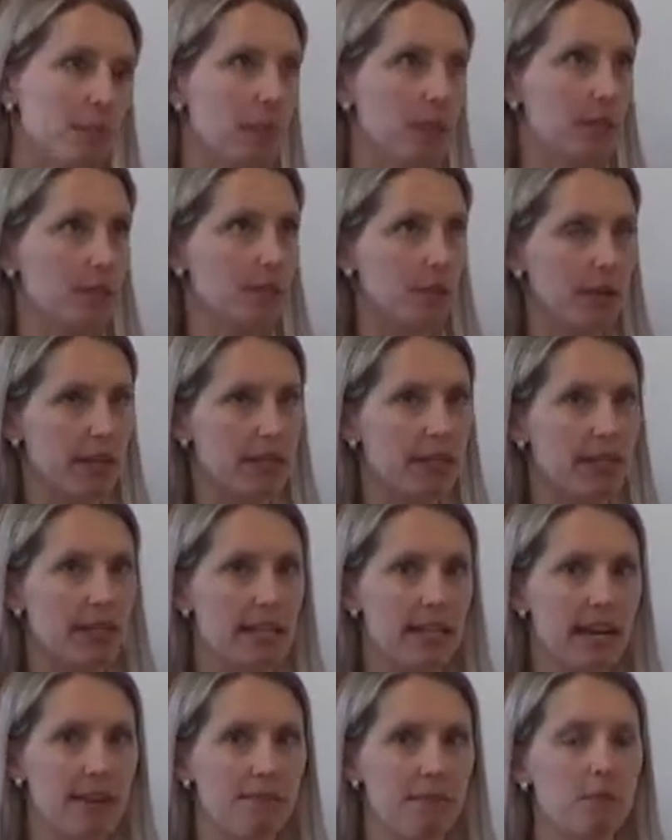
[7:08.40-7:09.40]
one, so let's see,
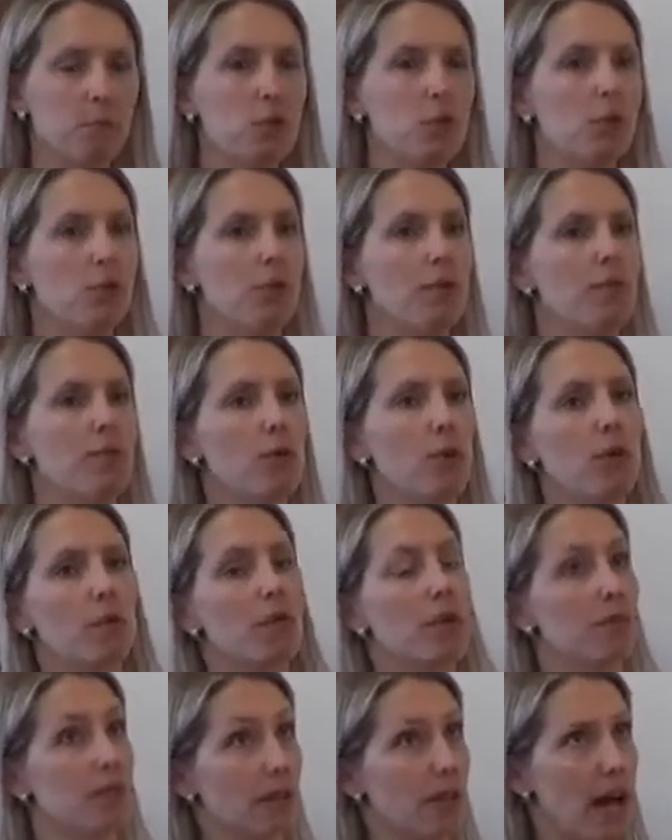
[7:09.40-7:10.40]
to get from two to four, well,
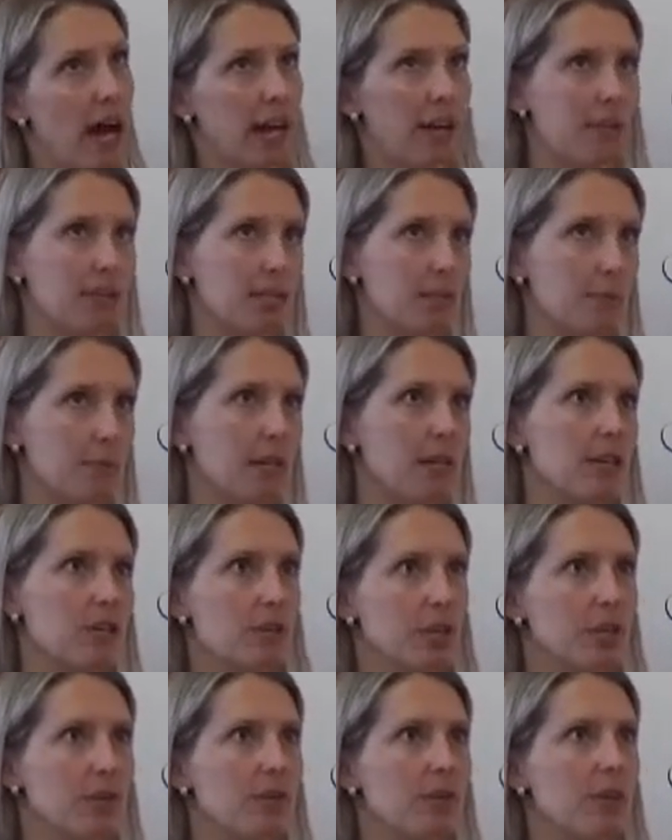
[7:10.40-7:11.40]
there's a lot of things we could
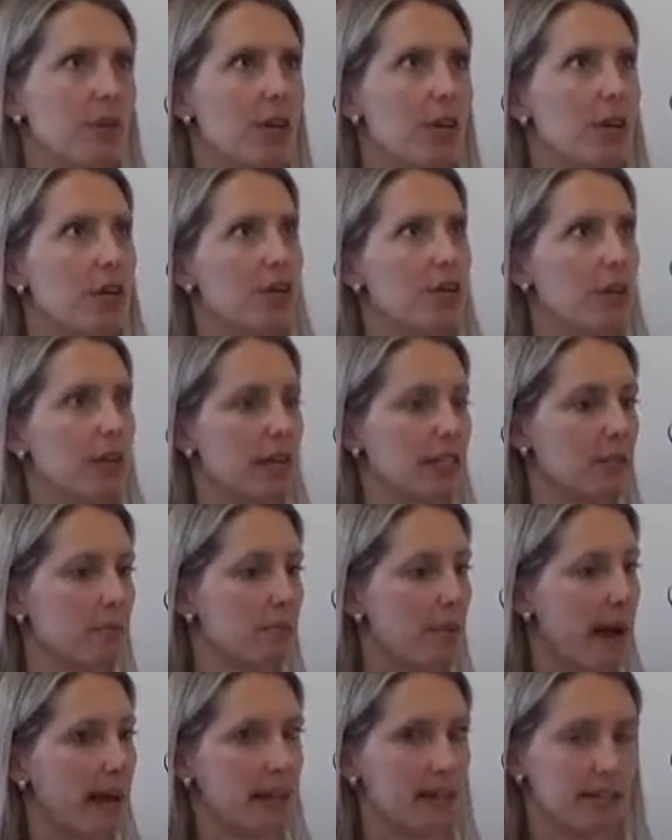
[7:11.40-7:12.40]
do. So that's a
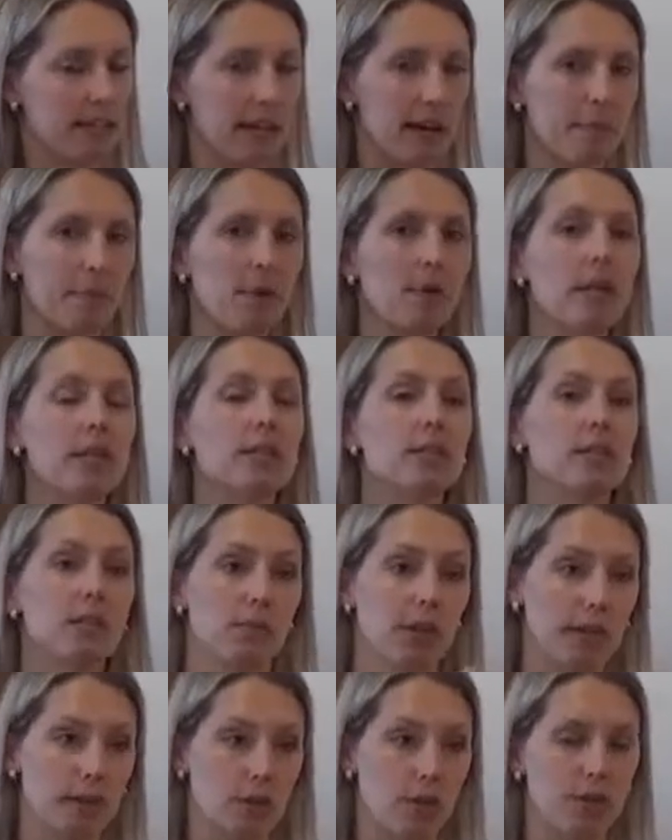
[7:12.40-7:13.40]
bad example. Let's,
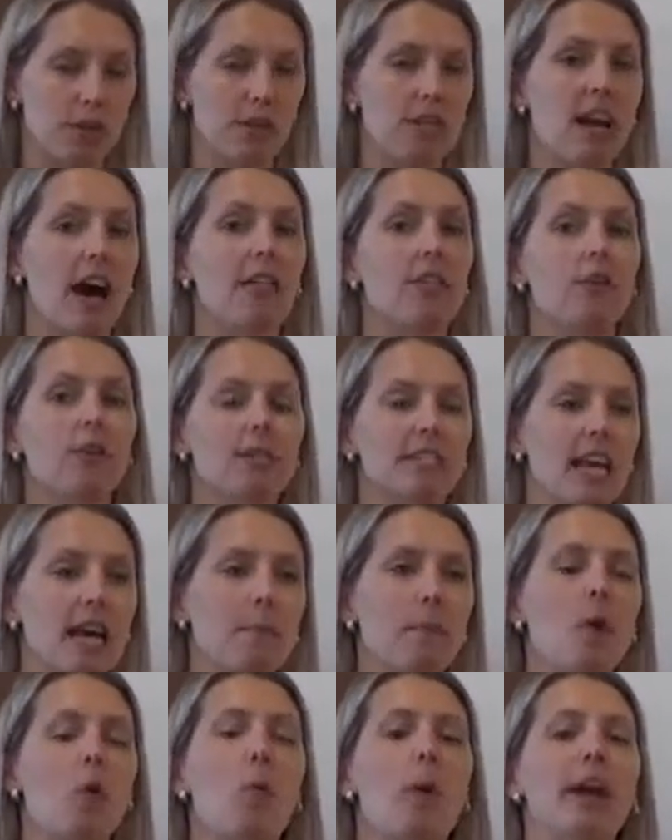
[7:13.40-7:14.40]
let's go to the other
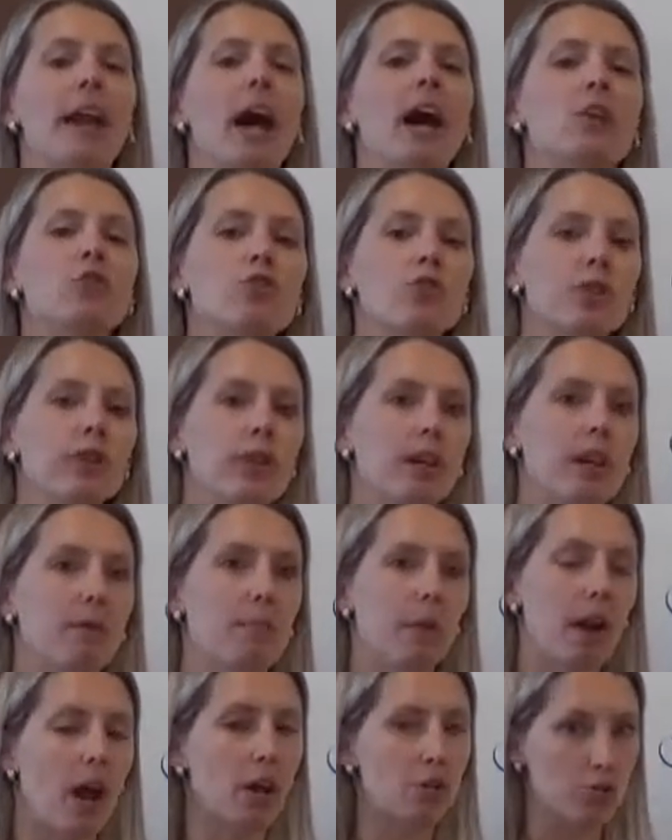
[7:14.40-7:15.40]
example, one hundred and
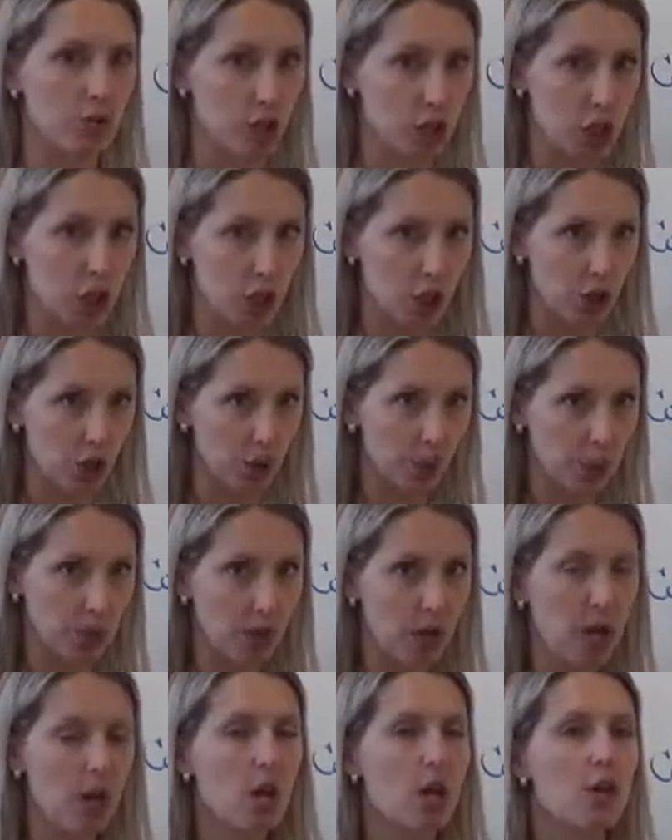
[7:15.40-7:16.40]
one hundred two.
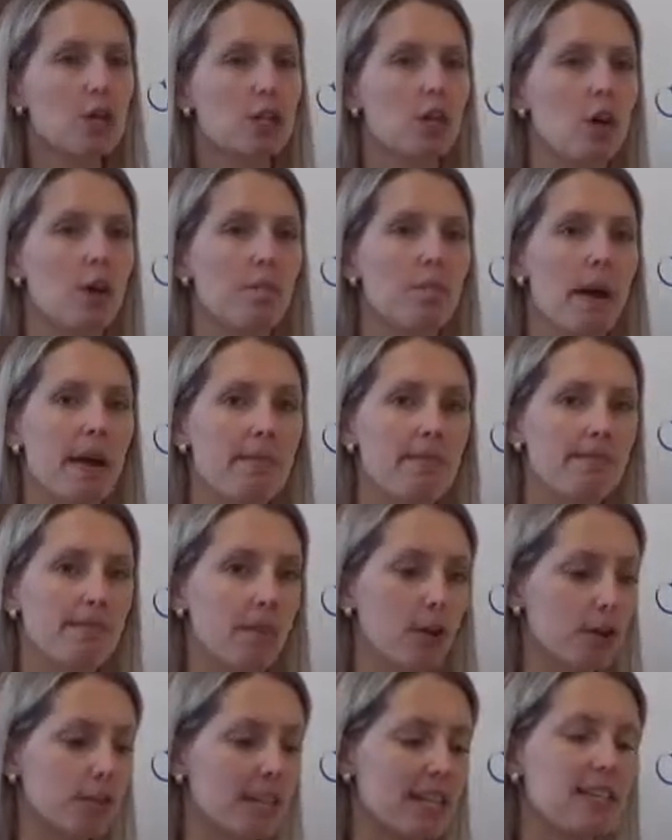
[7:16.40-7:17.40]
So if my
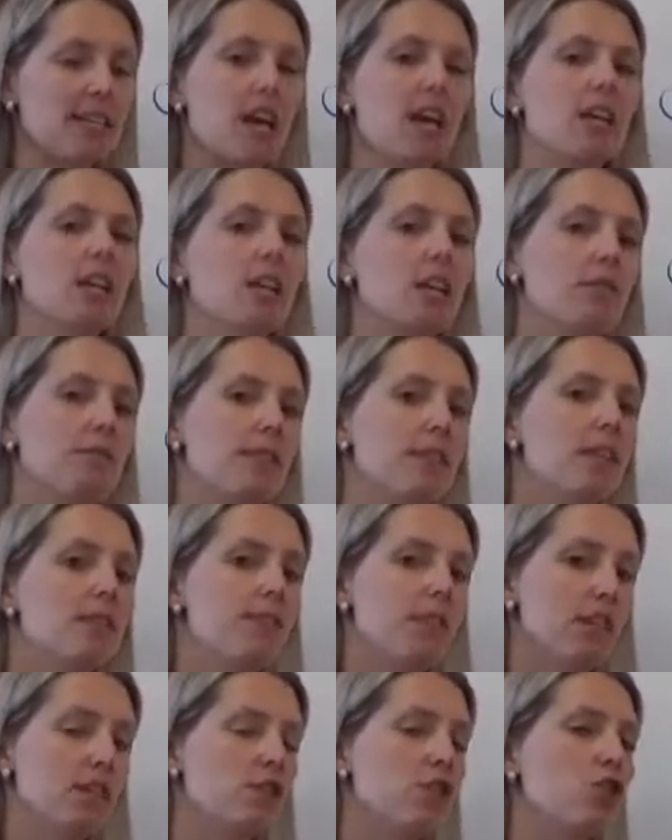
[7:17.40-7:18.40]
first consecutive
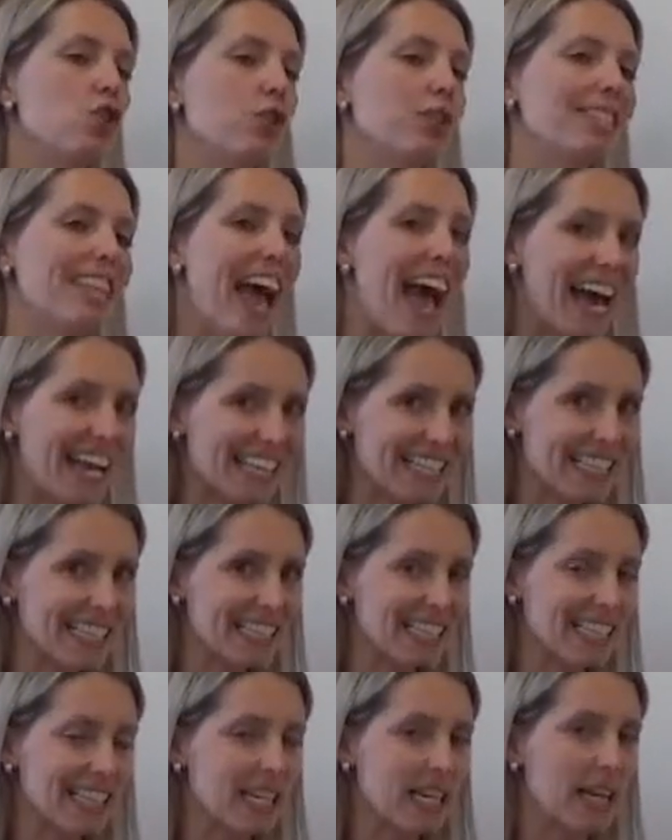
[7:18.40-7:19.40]
even integer is
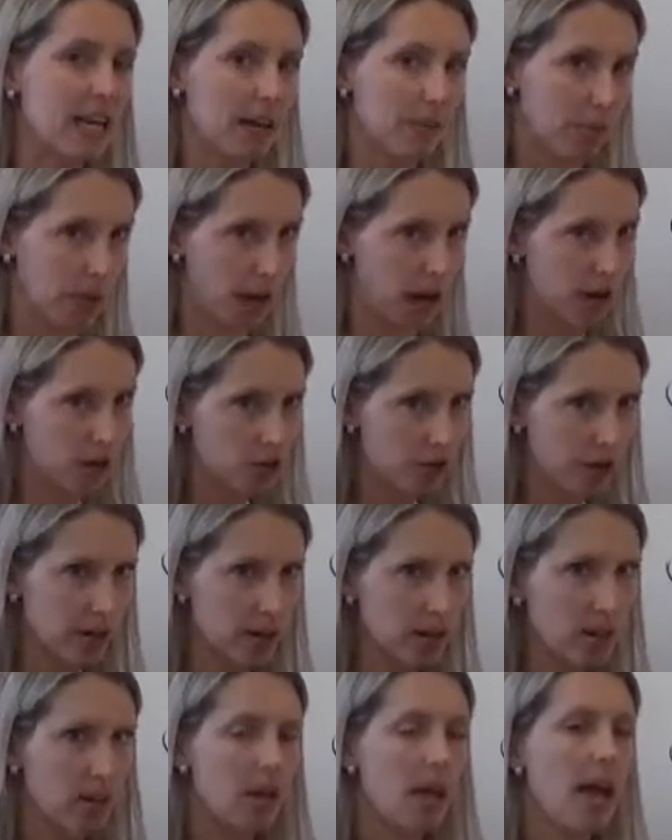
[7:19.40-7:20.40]
x, one hundred,
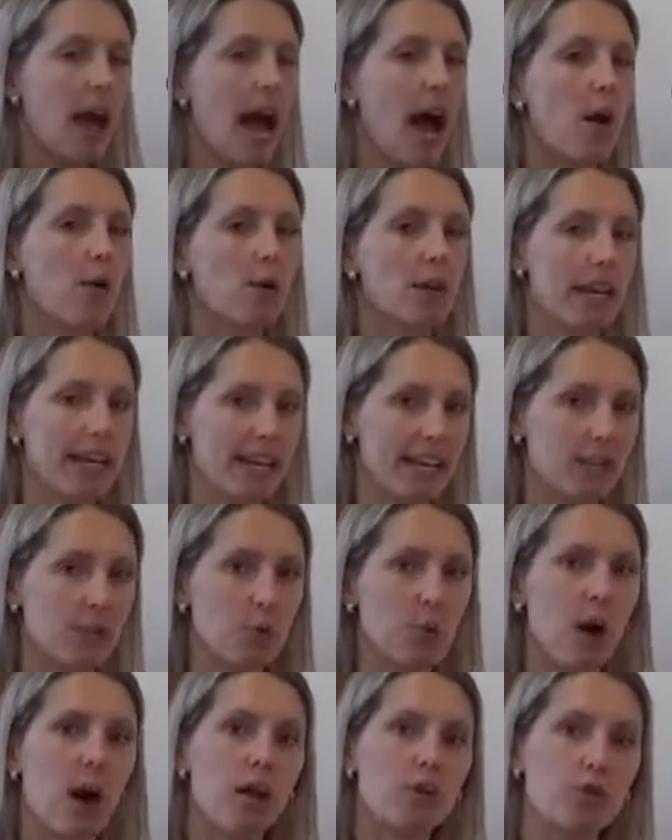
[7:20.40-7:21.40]
how could I get
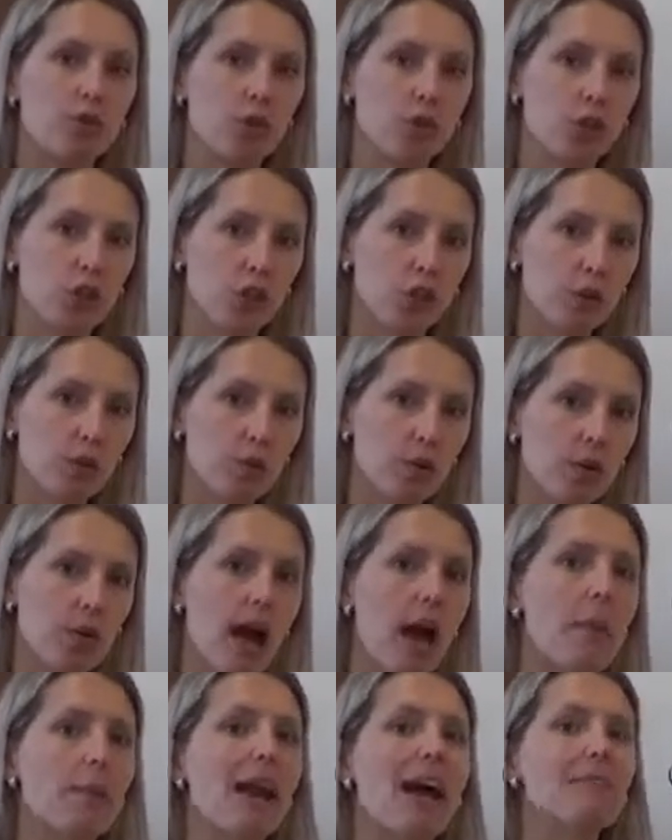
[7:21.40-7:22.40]
to one hundred two?
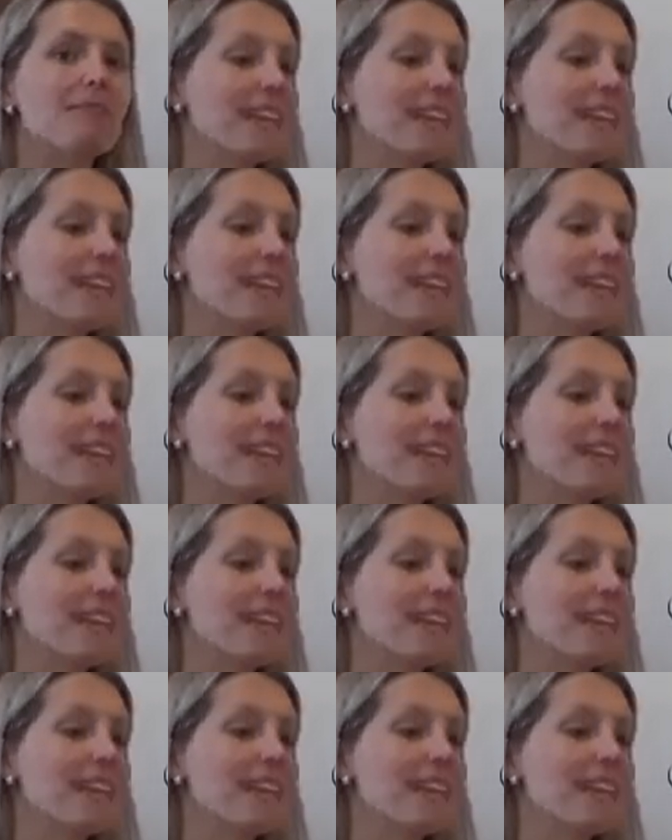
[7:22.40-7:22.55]
I would have